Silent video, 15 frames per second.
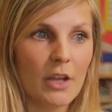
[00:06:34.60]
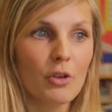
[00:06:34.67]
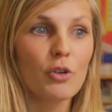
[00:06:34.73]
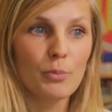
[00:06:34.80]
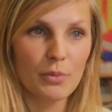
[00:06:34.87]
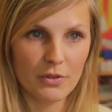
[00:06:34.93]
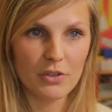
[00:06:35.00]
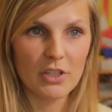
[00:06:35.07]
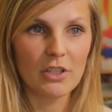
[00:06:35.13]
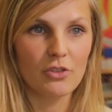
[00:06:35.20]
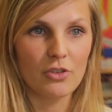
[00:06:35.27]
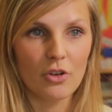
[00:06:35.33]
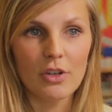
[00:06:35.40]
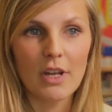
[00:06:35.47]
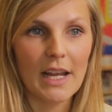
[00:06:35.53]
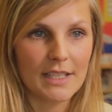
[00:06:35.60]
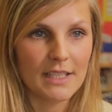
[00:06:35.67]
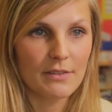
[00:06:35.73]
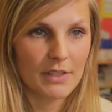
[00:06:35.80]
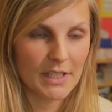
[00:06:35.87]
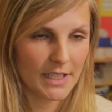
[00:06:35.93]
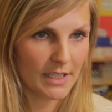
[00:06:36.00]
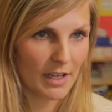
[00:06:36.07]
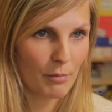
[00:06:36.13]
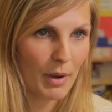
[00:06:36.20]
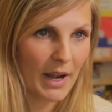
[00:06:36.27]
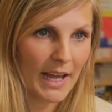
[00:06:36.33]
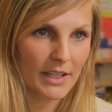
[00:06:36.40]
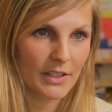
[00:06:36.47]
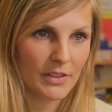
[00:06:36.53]
groups of children, on activities I've
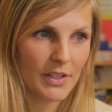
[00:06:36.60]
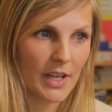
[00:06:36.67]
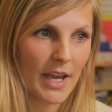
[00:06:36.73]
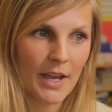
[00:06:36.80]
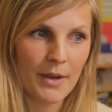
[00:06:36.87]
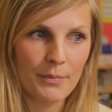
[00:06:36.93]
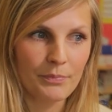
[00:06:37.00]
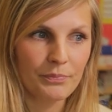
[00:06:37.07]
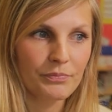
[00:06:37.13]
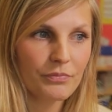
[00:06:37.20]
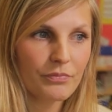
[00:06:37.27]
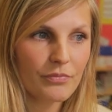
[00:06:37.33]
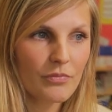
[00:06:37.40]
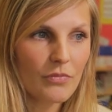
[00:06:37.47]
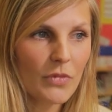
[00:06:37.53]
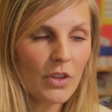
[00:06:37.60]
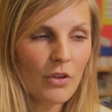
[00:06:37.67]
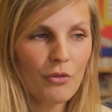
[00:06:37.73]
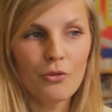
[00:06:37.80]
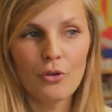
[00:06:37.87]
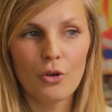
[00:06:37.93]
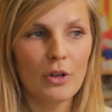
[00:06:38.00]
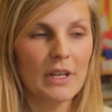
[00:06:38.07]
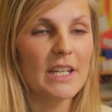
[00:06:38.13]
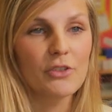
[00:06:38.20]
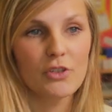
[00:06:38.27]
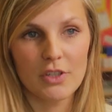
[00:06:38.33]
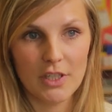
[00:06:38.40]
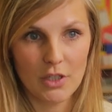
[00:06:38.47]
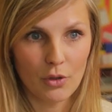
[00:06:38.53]
planned for
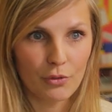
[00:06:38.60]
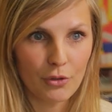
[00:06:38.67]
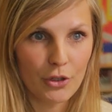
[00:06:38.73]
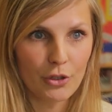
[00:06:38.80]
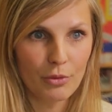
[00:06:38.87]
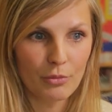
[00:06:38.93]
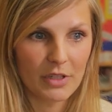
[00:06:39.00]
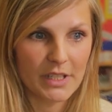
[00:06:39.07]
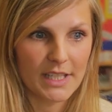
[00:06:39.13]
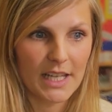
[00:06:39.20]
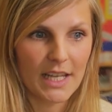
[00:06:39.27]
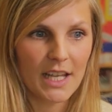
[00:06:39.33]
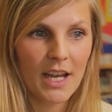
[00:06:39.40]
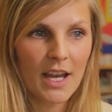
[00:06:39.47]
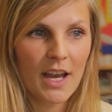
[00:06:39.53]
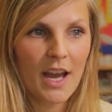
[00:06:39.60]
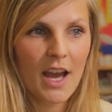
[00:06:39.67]
literacy or for numeracy,